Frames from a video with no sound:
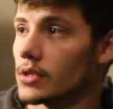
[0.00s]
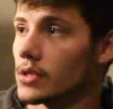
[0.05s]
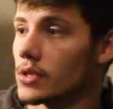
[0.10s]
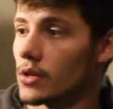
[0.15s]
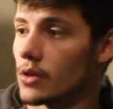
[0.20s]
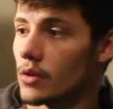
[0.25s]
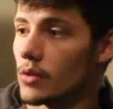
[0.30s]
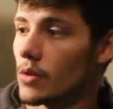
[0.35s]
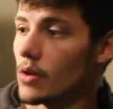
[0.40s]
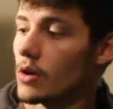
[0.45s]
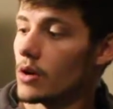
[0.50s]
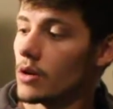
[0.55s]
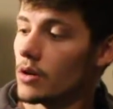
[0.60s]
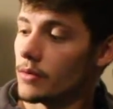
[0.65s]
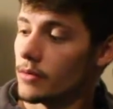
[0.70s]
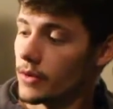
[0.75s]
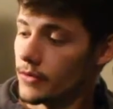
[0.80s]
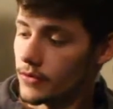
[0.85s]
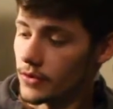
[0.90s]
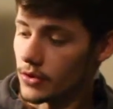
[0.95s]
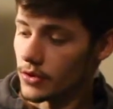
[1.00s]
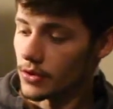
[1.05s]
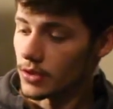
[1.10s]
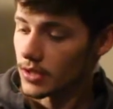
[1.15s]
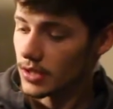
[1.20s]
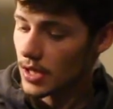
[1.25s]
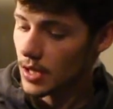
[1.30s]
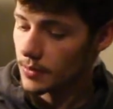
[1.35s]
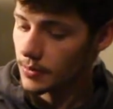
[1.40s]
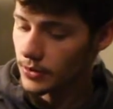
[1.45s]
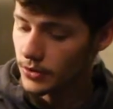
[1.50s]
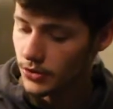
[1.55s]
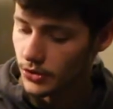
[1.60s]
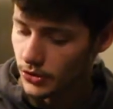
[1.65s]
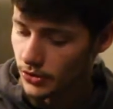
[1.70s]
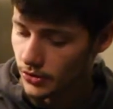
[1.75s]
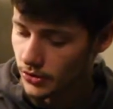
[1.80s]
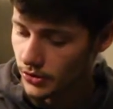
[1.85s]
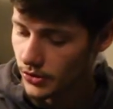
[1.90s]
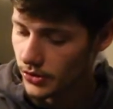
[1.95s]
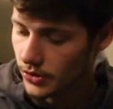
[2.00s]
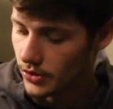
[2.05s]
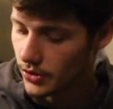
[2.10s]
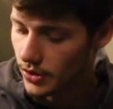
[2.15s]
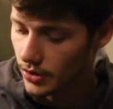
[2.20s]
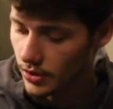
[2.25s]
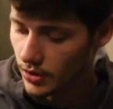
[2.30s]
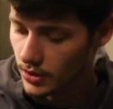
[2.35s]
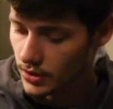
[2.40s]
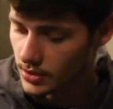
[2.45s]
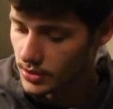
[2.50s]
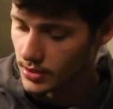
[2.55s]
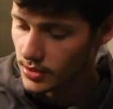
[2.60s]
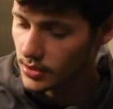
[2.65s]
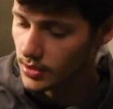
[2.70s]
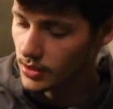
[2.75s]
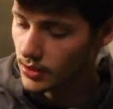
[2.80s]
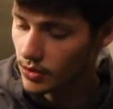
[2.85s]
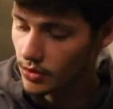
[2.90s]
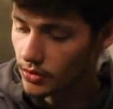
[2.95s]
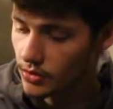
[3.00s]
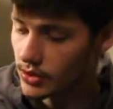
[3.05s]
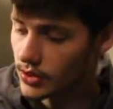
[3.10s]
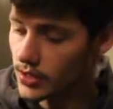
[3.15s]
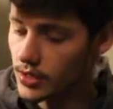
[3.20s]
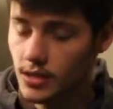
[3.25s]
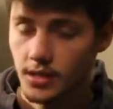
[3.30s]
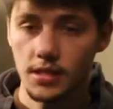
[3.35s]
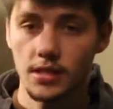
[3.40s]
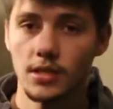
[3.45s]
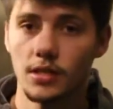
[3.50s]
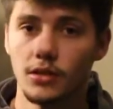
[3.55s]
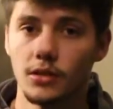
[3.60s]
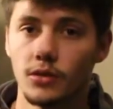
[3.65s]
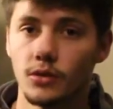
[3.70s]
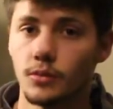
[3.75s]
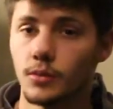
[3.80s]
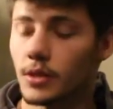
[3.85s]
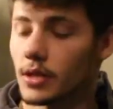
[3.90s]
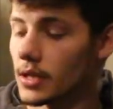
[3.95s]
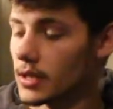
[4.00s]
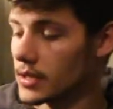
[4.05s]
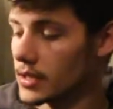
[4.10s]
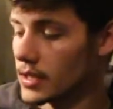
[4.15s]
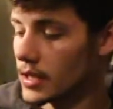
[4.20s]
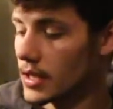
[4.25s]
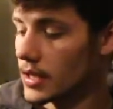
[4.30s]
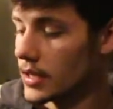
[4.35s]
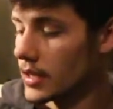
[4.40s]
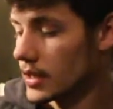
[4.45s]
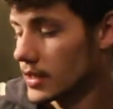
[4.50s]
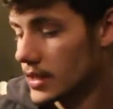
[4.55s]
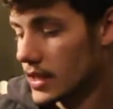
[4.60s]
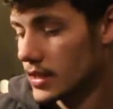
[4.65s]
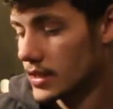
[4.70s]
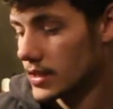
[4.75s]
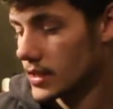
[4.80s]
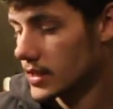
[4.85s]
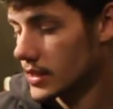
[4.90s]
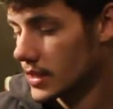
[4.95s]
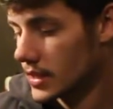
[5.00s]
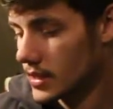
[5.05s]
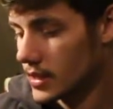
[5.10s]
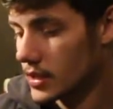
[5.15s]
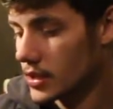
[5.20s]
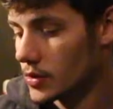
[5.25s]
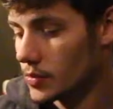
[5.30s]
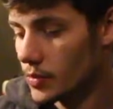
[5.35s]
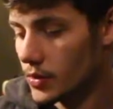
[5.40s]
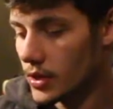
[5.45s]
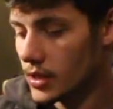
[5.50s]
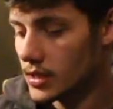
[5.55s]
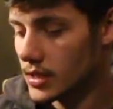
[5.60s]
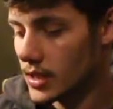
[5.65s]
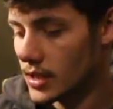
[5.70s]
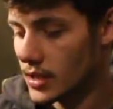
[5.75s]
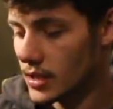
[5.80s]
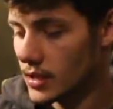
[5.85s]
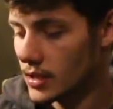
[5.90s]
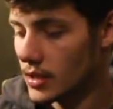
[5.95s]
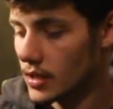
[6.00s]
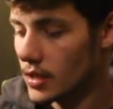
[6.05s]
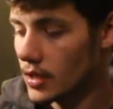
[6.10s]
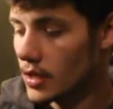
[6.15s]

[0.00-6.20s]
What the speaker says: So if you're a sloppier shooter, you could honestly go to this too, because then this has a 6-inch brace height,